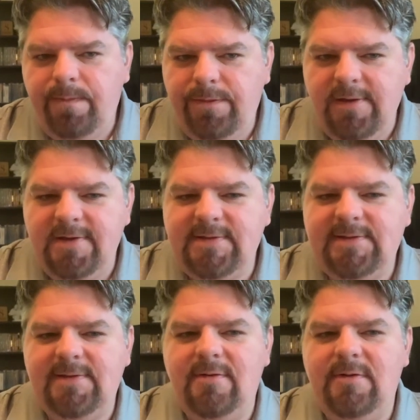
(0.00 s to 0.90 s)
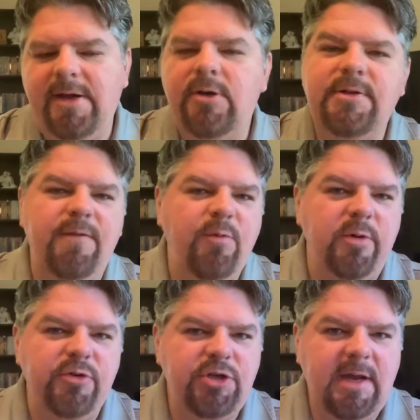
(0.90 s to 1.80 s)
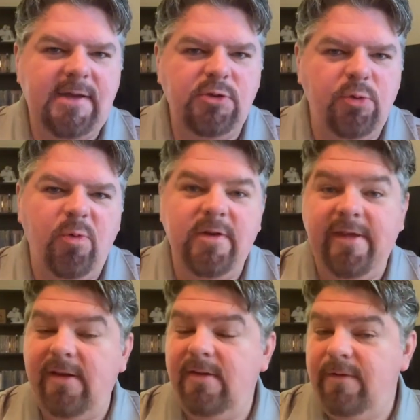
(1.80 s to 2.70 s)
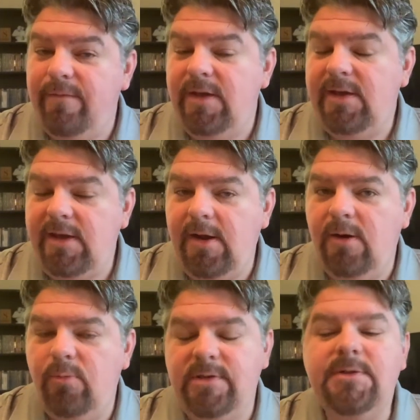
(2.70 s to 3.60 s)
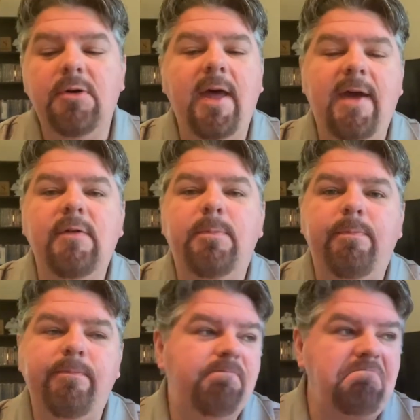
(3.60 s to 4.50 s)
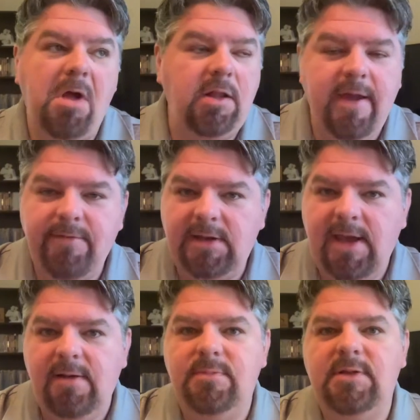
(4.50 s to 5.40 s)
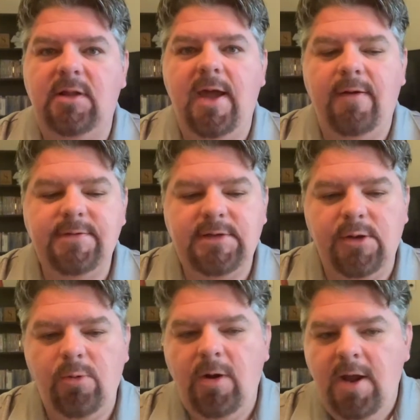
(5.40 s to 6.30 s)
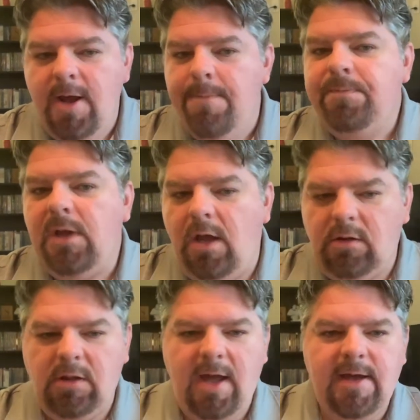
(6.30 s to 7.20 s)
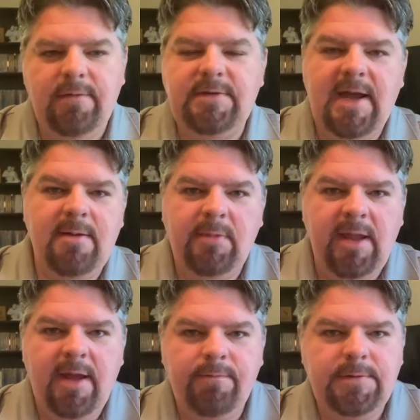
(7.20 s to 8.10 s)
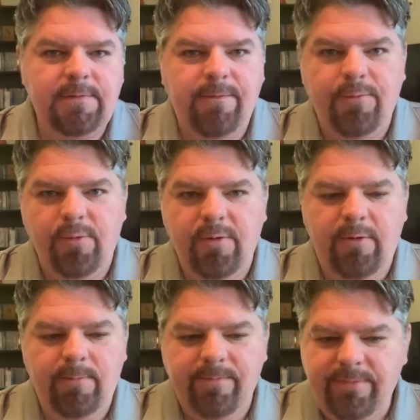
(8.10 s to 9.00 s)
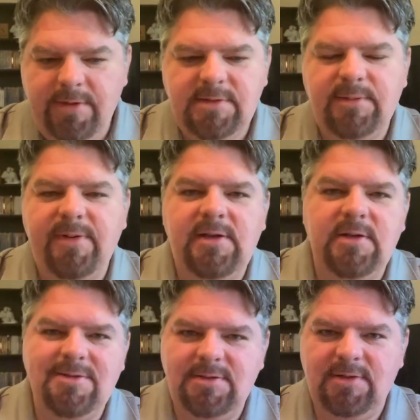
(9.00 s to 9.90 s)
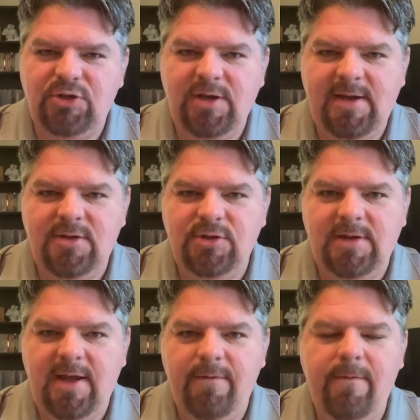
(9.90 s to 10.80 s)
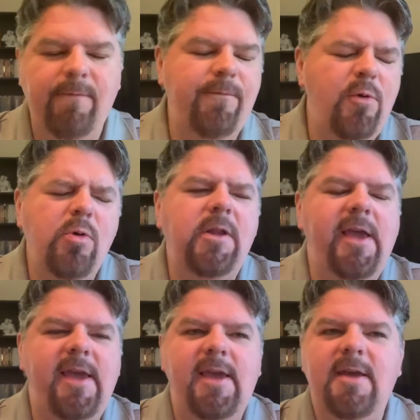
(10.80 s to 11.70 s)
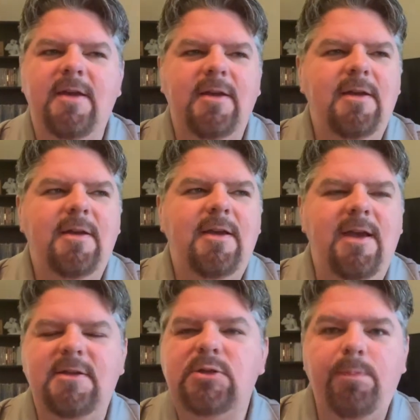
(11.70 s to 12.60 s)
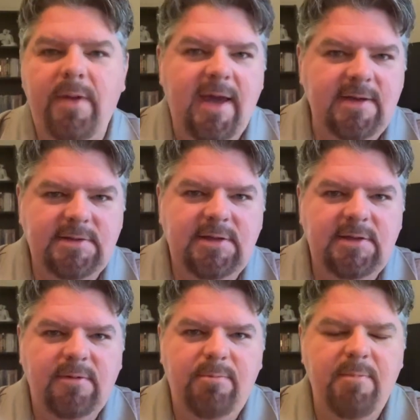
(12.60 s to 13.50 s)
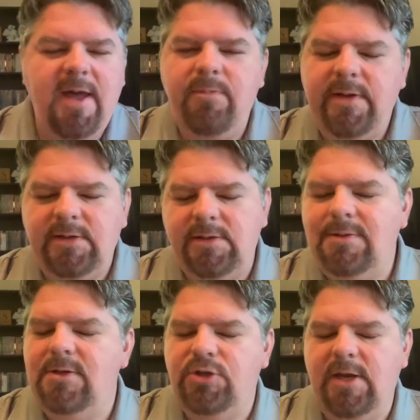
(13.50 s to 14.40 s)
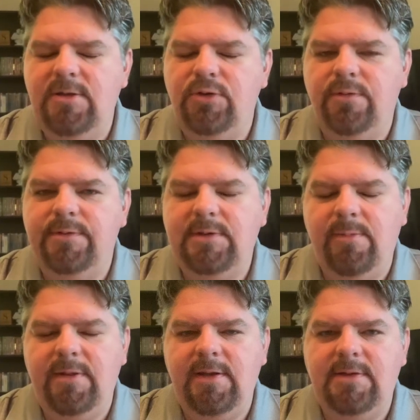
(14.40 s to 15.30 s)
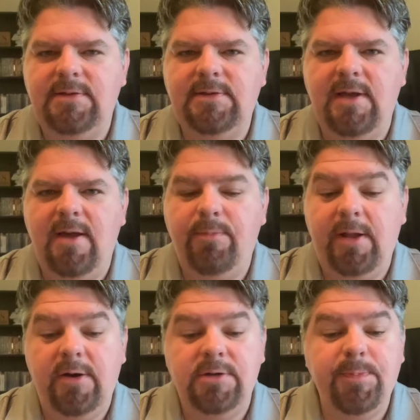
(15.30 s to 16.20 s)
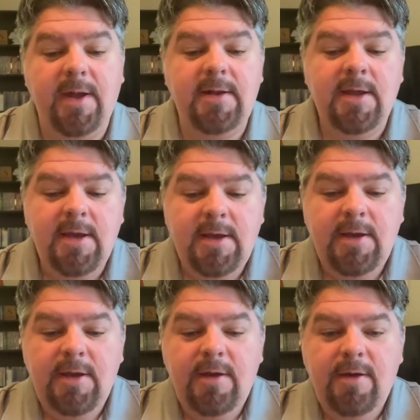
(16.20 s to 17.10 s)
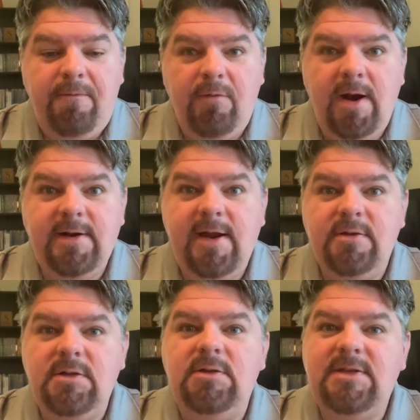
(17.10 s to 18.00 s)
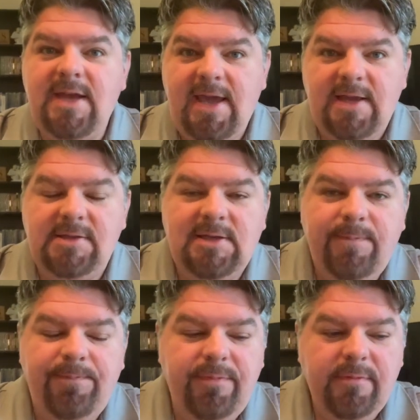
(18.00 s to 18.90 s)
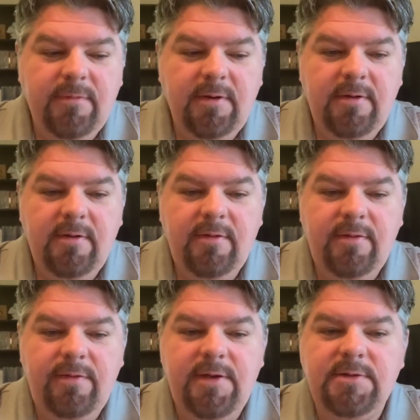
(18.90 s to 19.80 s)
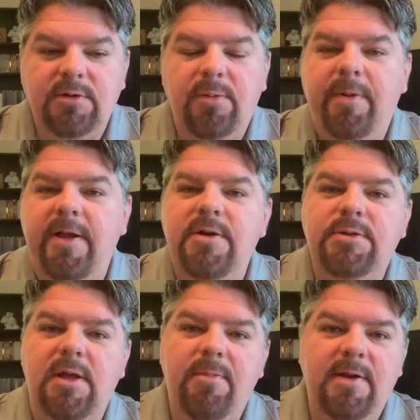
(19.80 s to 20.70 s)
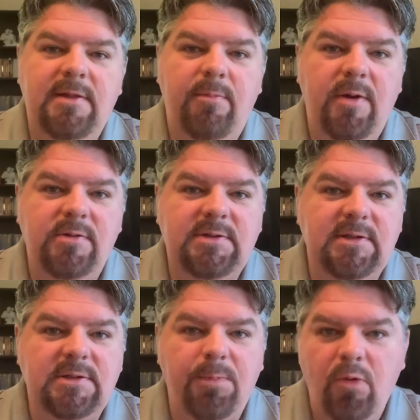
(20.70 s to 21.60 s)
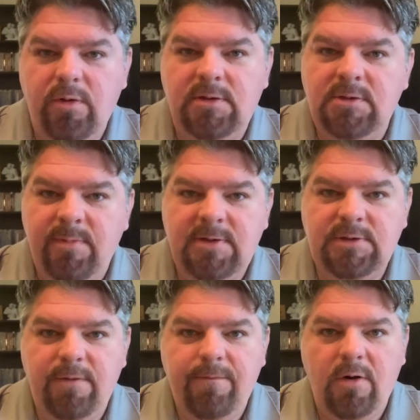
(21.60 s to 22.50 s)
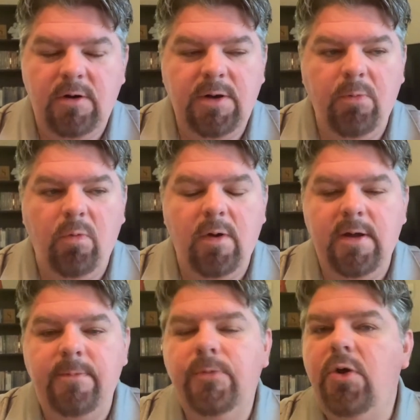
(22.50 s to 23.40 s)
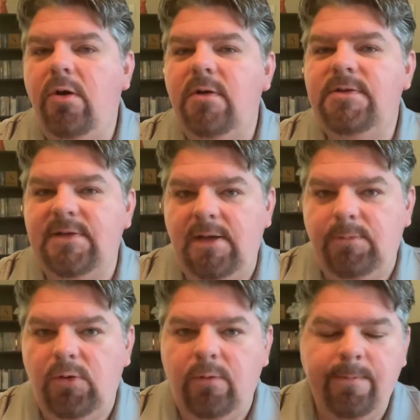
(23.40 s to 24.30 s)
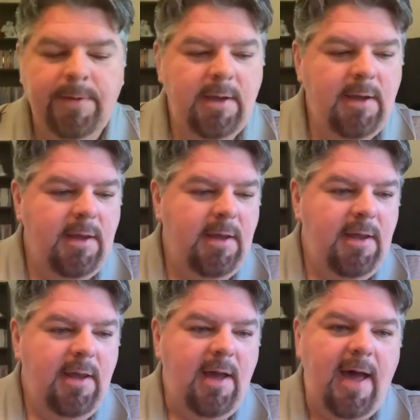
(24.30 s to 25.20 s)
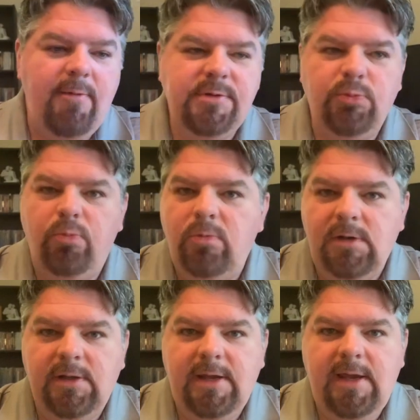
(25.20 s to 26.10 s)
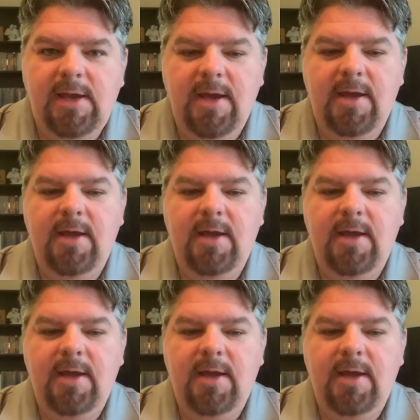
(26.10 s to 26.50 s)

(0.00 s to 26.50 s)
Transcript: this narrative will change toward the end of the year. We still have 11 games left, so a lot of time left for these opinions to change, and I fully expect my opinion to change on some of these players. But for right now, to date, these are the players that have been the most disappointing to me so far. Number one, Curtis Samuel. I was really